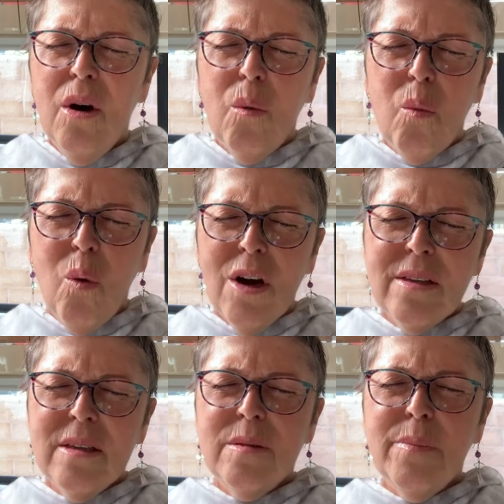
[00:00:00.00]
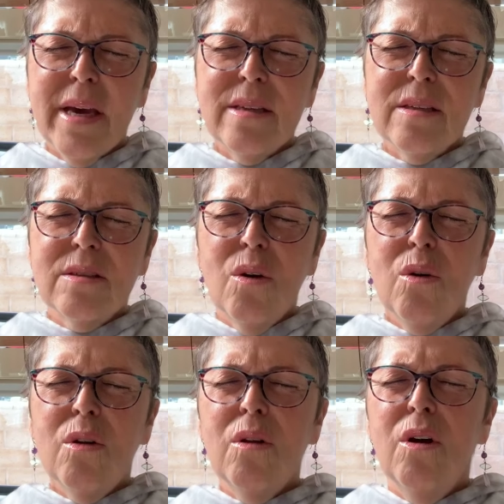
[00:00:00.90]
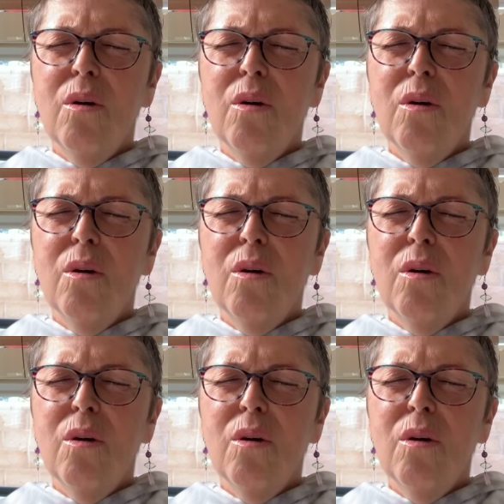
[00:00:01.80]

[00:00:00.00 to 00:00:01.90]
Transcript: What does my soul